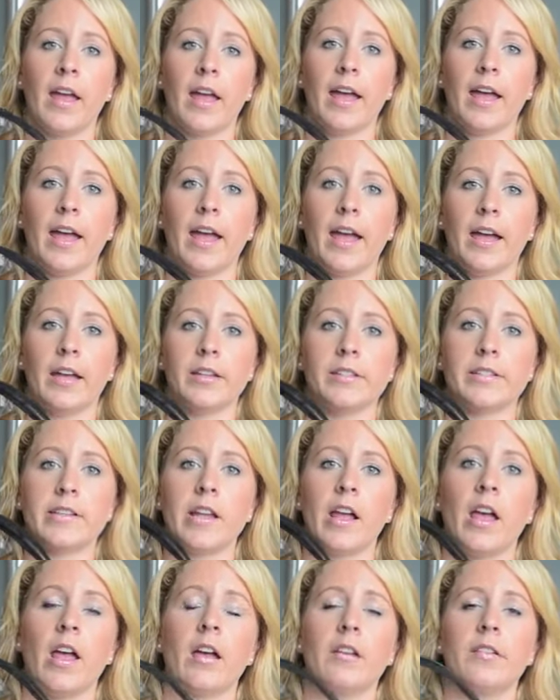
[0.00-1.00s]
And
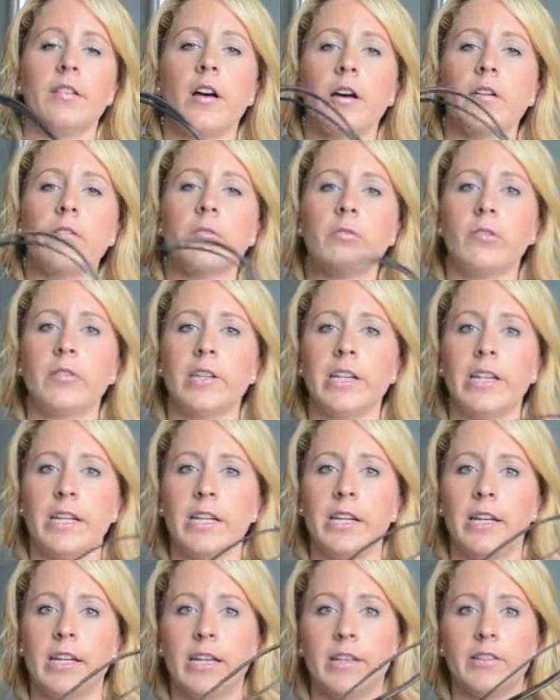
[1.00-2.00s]
not
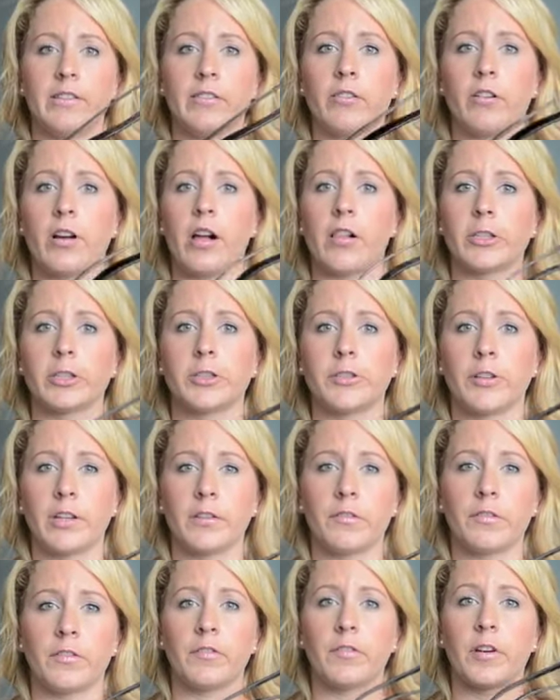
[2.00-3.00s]
only is there color
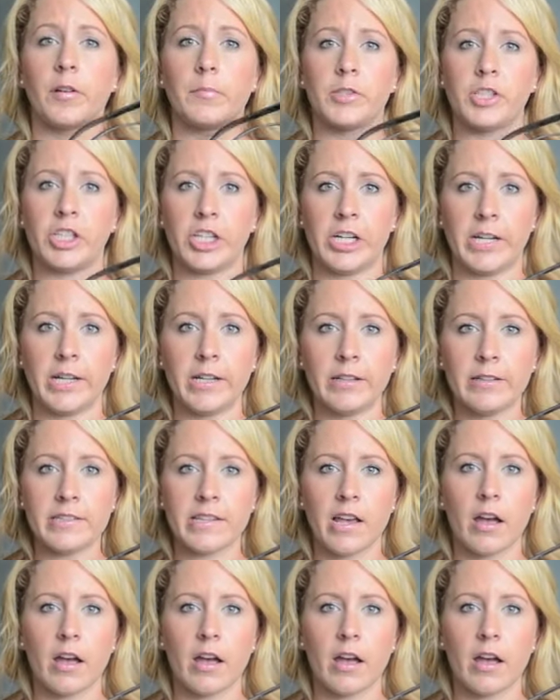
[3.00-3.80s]
transfer from jeans,